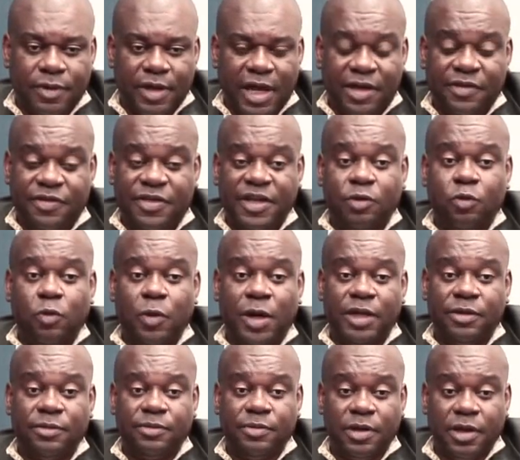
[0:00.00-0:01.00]
I think
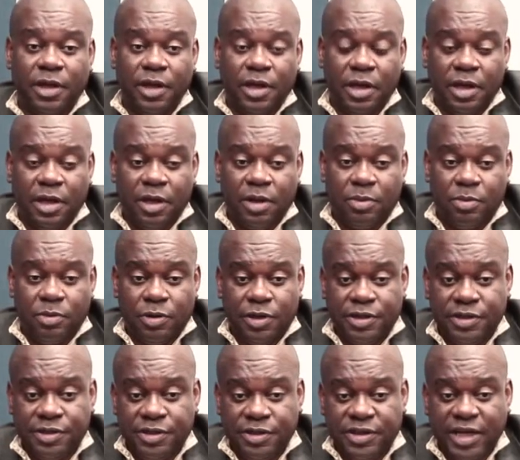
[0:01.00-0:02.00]
when
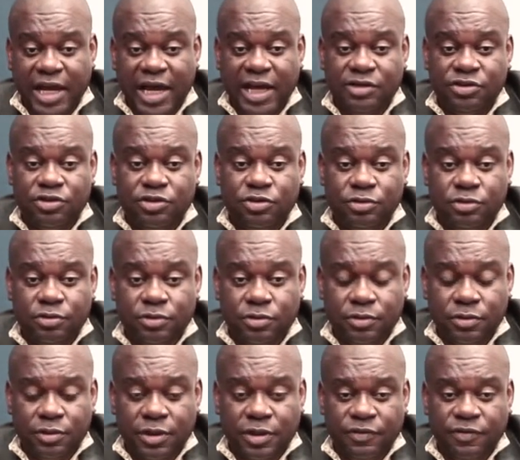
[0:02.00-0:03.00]
Berklee decided to
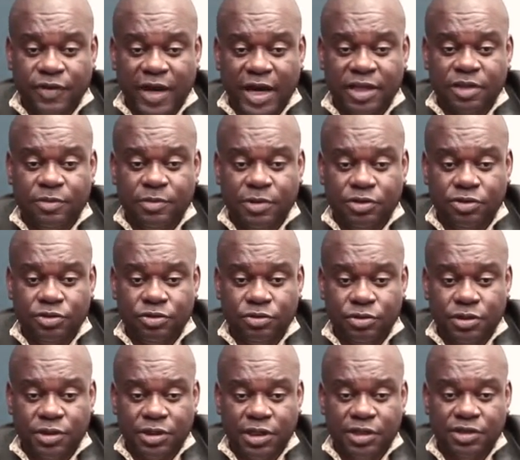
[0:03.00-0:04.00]
invite me to
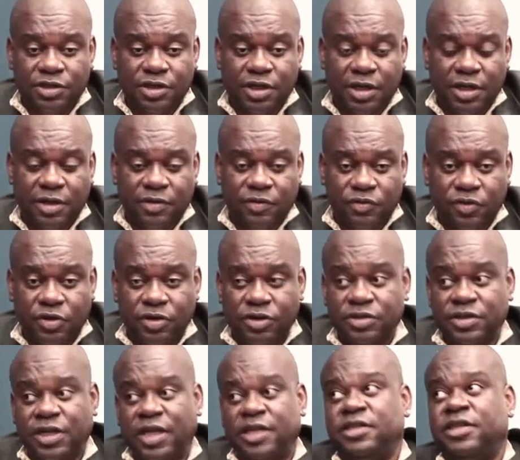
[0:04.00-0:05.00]
teach here,
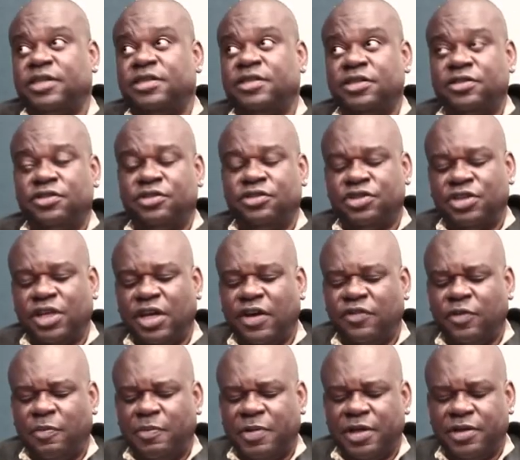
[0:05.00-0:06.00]
first as assistant chair of
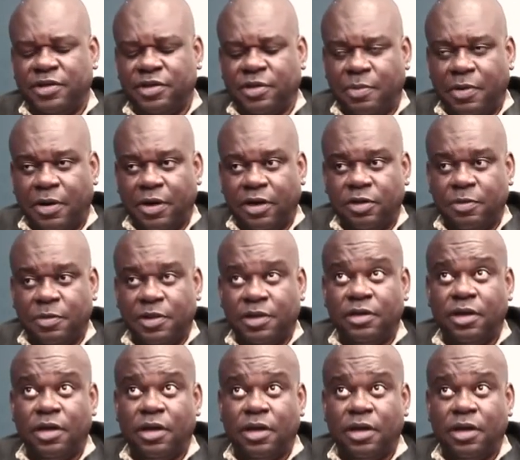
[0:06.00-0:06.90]
the piano department